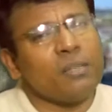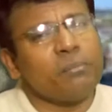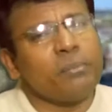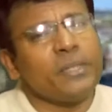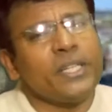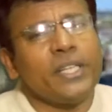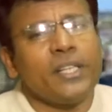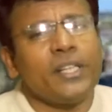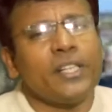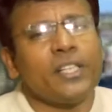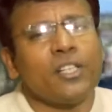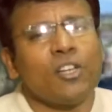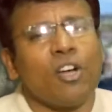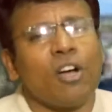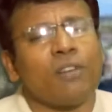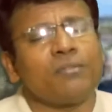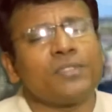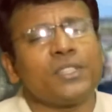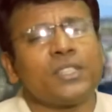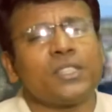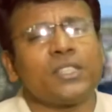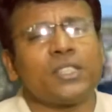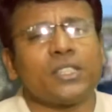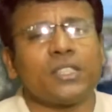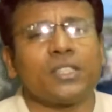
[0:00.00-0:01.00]
meaning of
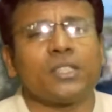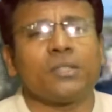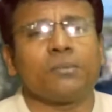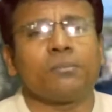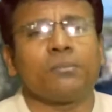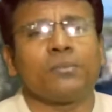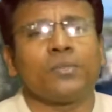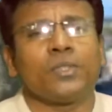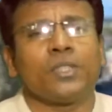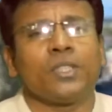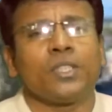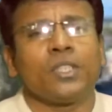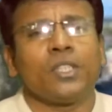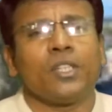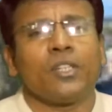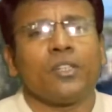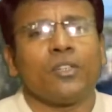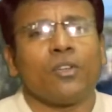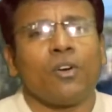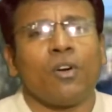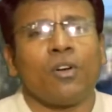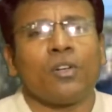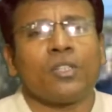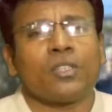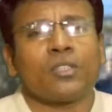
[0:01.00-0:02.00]
the term
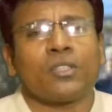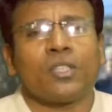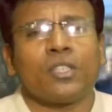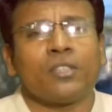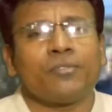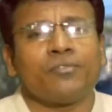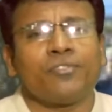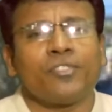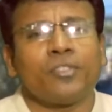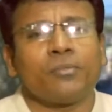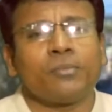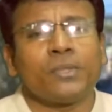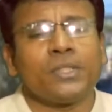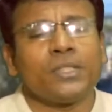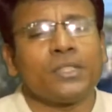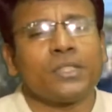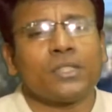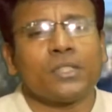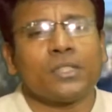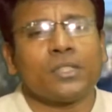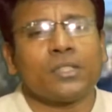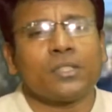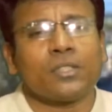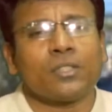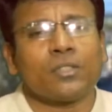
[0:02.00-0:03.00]

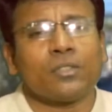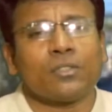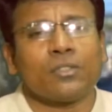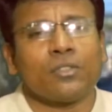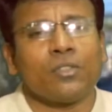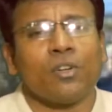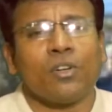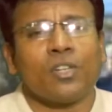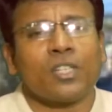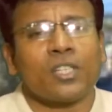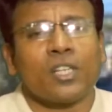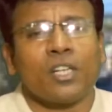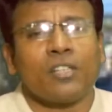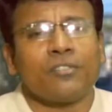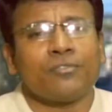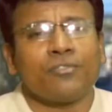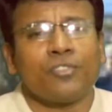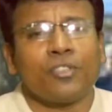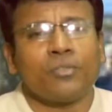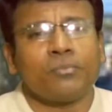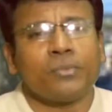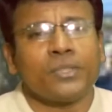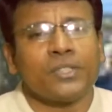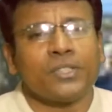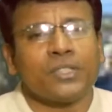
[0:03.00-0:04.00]

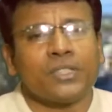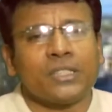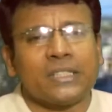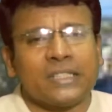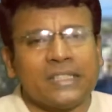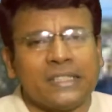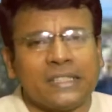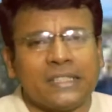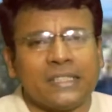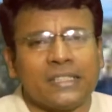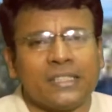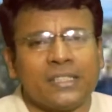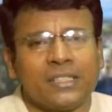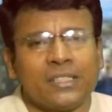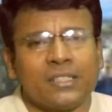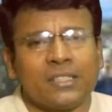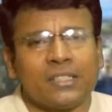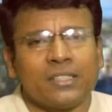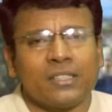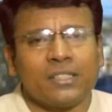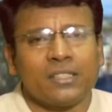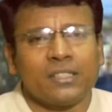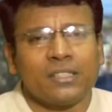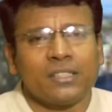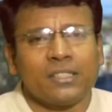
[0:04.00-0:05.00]
non-conformist is,
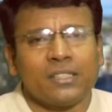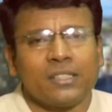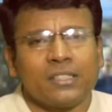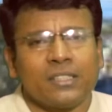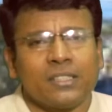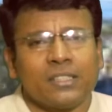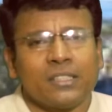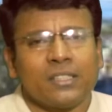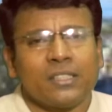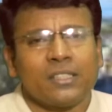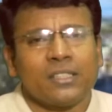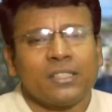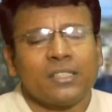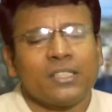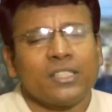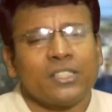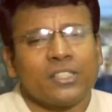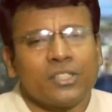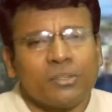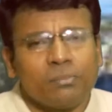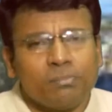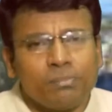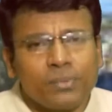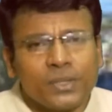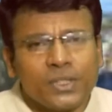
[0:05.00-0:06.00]
it is
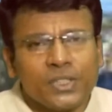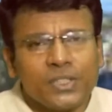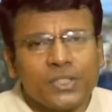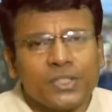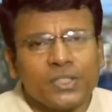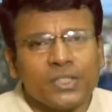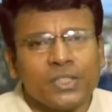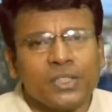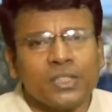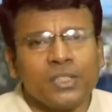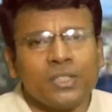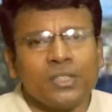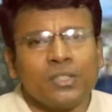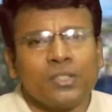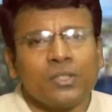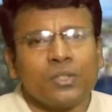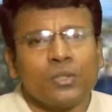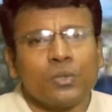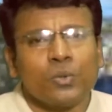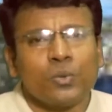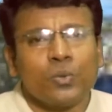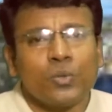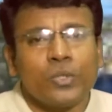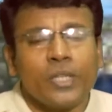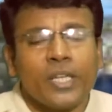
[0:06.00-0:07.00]
a person
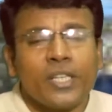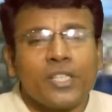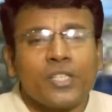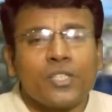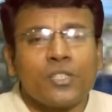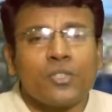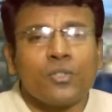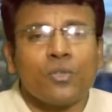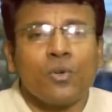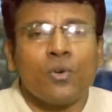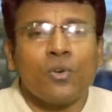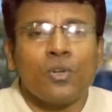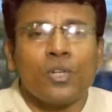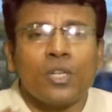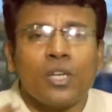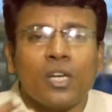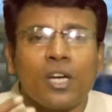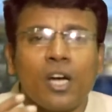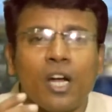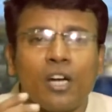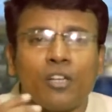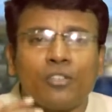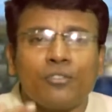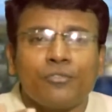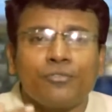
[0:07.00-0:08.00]
who does not
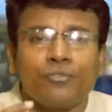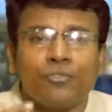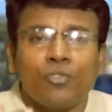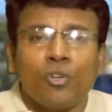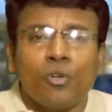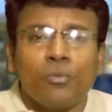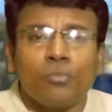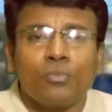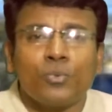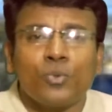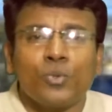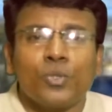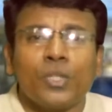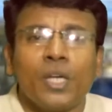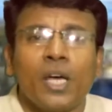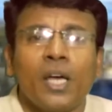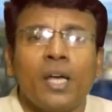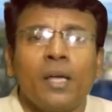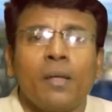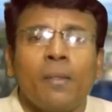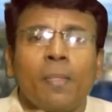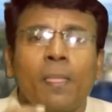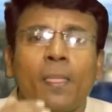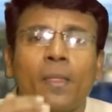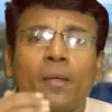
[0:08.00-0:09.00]
conform to
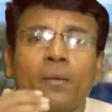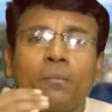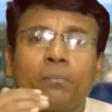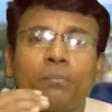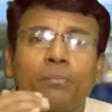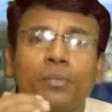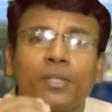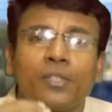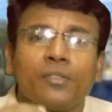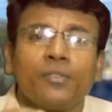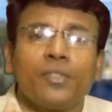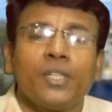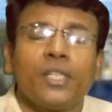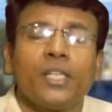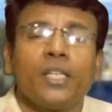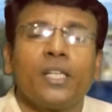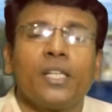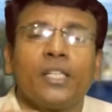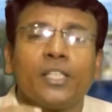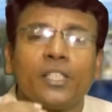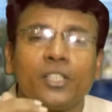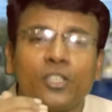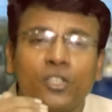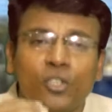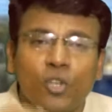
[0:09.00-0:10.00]
the
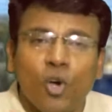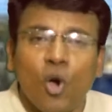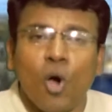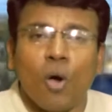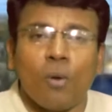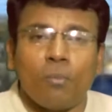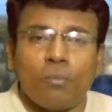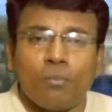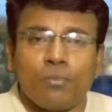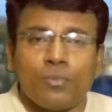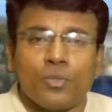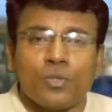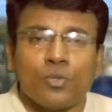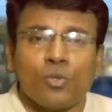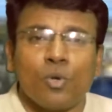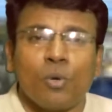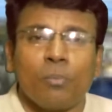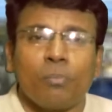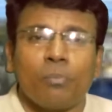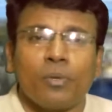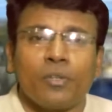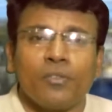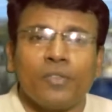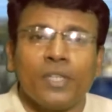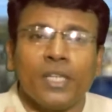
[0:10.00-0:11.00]
prevailing norms or
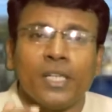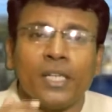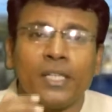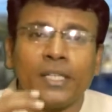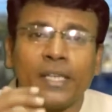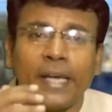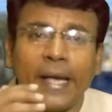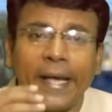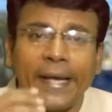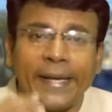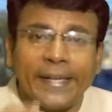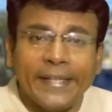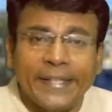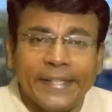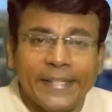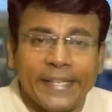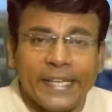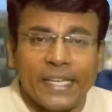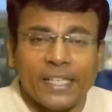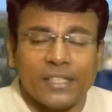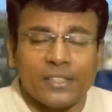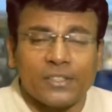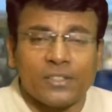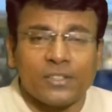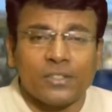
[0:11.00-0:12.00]
prevailing
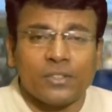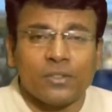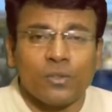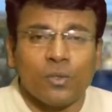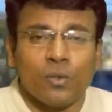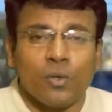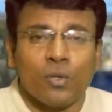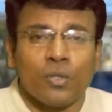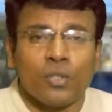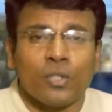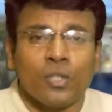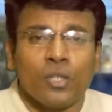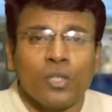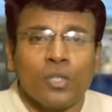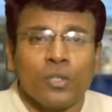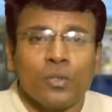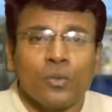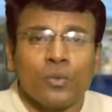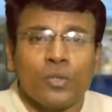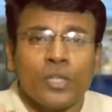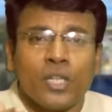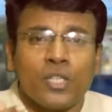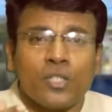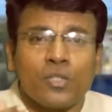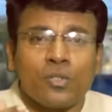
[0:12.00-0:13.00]
ideas, or
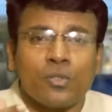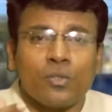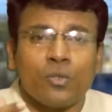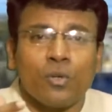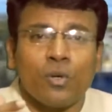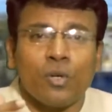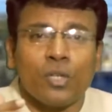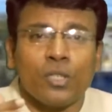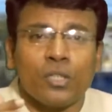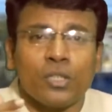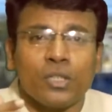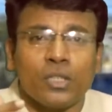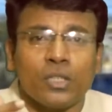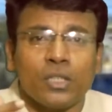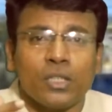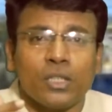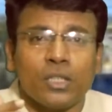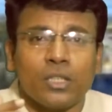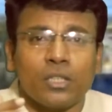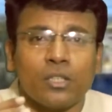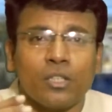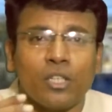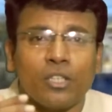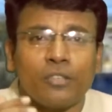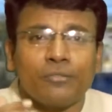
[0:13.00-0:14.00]
who does not
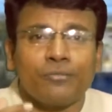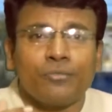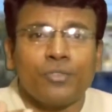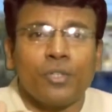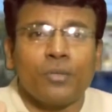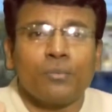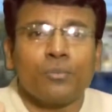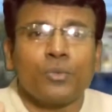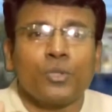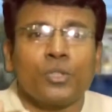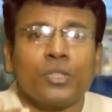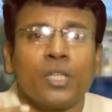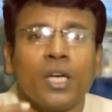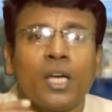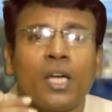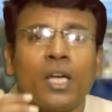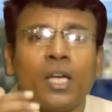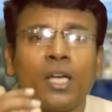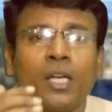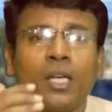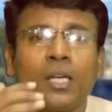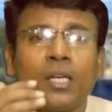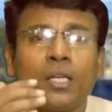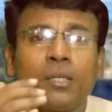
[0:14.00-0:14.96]
conform to the